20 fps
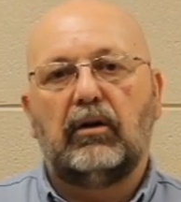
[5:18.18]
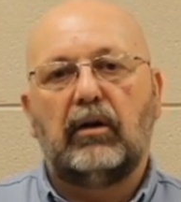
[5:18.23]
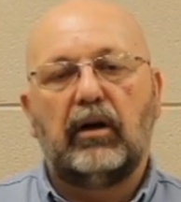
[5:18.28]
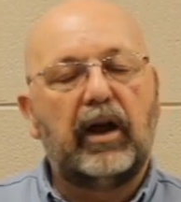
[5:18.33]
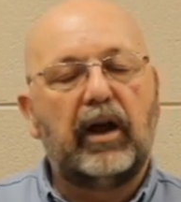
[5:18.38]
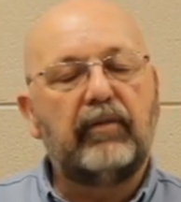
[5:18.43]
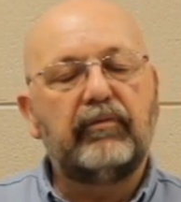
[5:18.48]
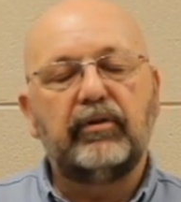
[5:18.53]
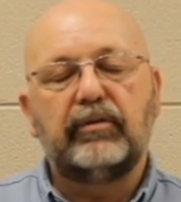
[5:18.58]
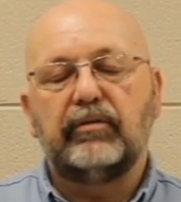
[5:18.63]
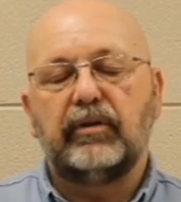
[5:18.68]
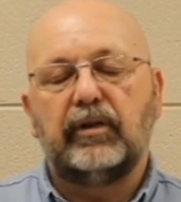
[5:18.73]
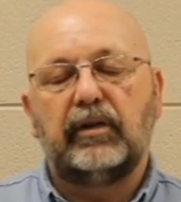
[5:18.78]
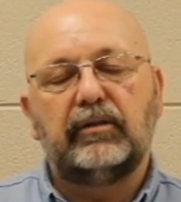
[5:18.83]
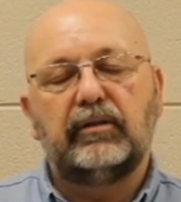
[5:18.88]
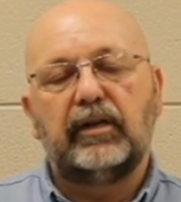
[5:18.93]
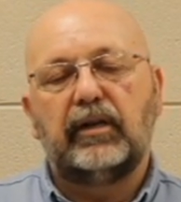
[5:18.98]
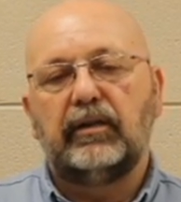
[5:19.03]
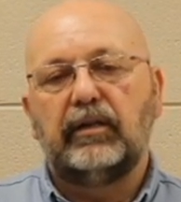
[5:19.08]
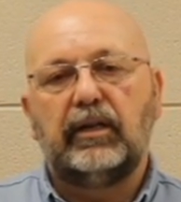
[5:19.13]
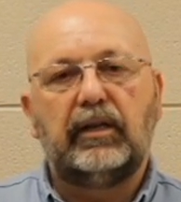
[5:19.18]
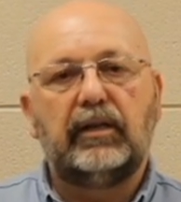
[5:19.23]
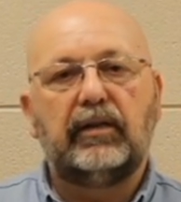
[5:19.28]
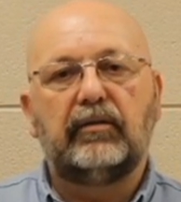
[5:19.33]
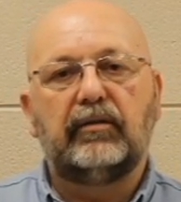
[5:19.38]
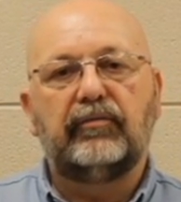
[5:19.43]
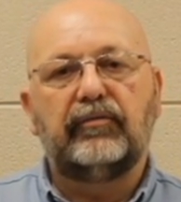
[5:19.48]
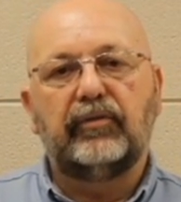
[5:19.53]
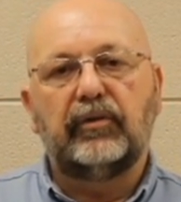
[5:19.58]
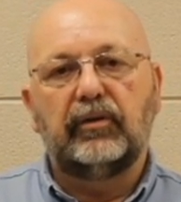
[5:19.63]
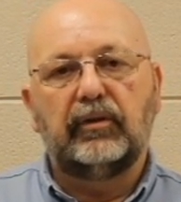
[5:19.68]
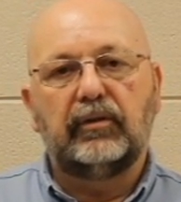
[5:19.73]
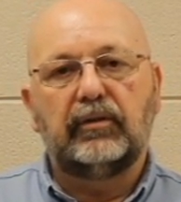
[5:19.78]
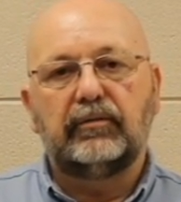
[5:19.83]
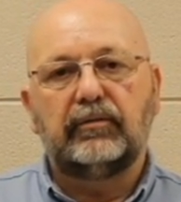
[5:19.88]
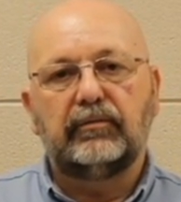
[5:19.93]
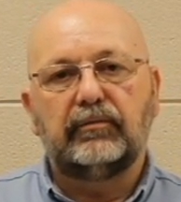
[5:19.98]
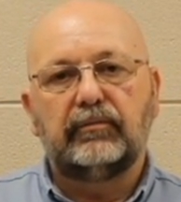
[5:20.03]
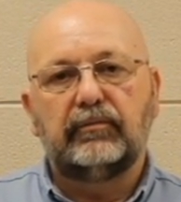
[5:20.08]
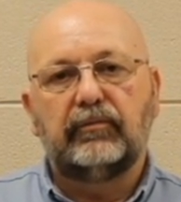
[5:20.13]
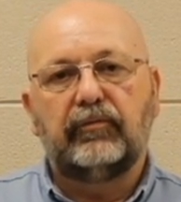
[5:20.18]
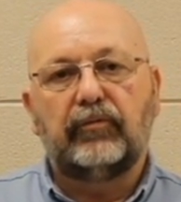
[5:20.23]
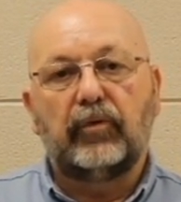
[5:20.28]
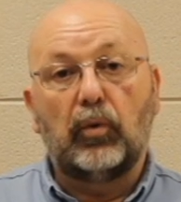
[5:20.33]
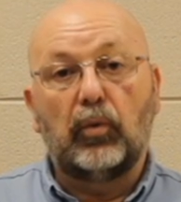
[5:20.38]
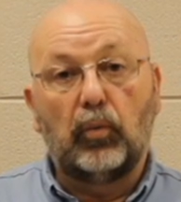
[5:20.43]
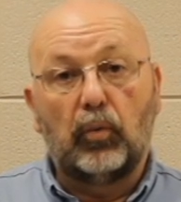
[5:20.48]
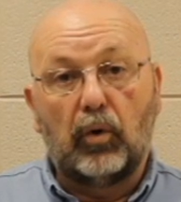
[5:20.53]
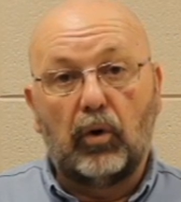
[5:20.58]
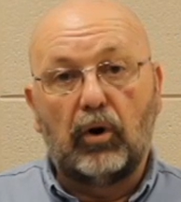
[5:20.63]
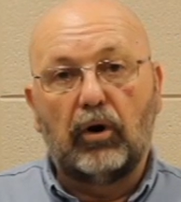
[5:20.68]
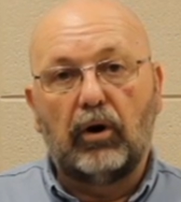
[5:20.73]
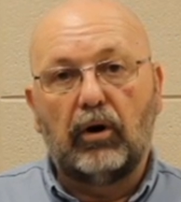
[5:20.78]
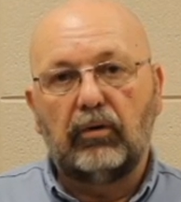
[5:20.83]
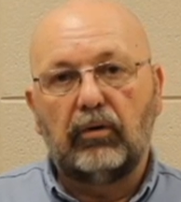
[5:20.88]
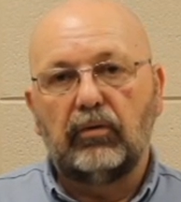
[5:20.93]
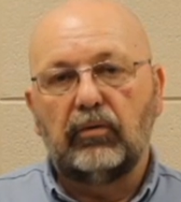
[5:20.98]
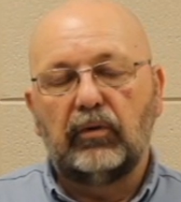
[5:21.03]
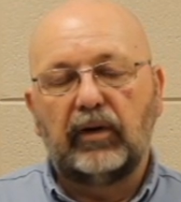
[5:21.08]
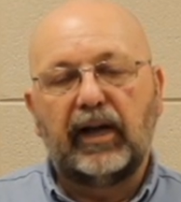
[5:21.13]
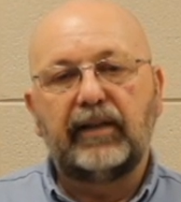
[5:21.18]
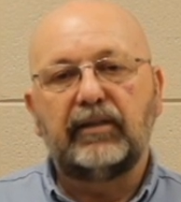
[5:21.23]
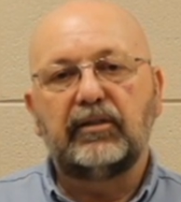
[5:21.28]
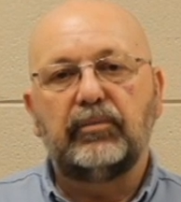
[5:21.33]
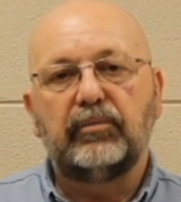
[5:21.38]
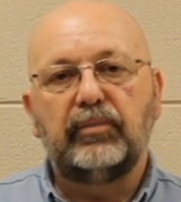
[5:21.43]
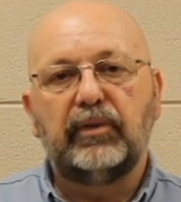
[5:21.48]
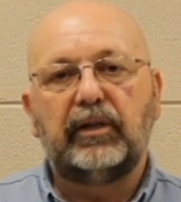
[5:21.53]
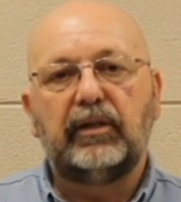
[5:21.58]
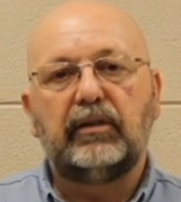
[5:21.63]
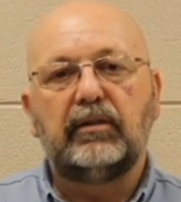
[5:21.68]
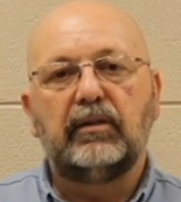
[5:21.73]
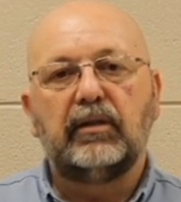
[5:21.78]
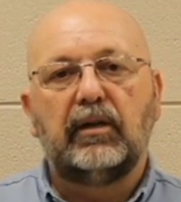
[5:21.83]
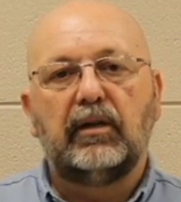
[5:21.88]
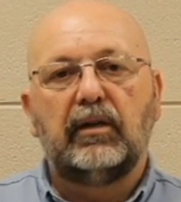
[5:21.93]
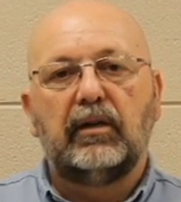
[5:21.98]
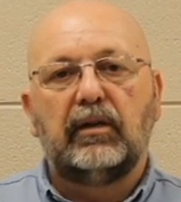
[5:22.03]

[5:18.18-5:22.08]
Everything they needed for war had to be